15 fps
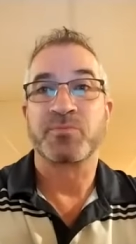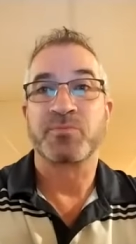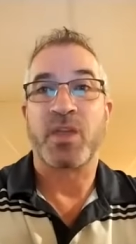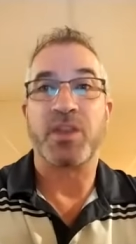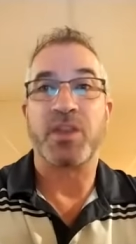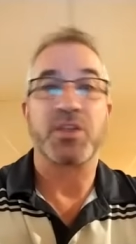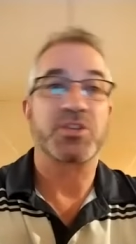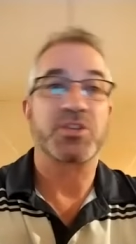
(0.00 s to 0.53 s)

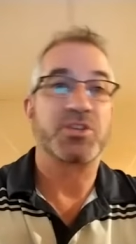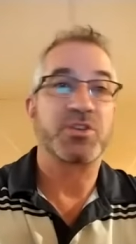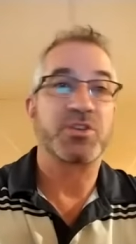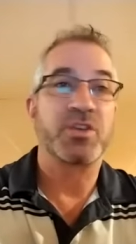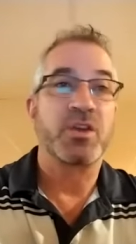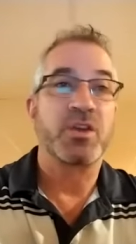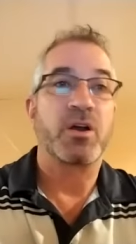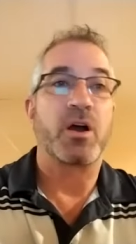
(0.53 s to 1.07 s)
In
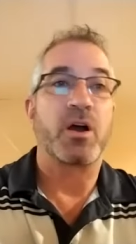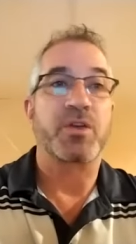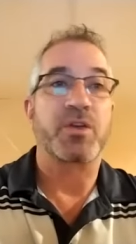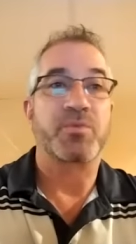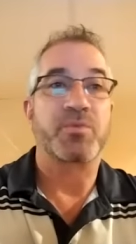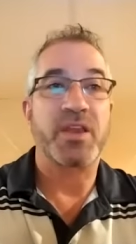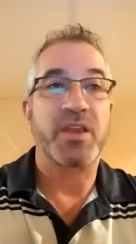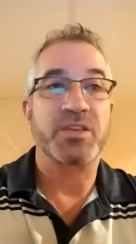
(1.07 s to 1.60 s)
addition,
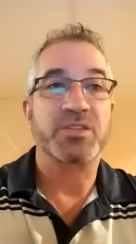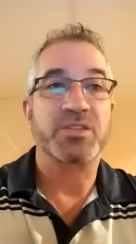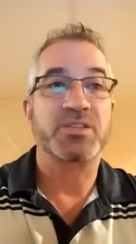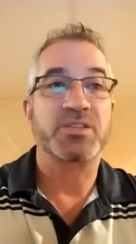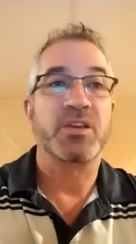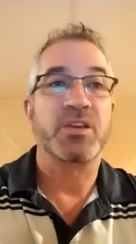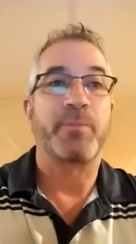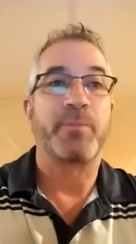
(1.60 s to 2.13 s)
arthritis,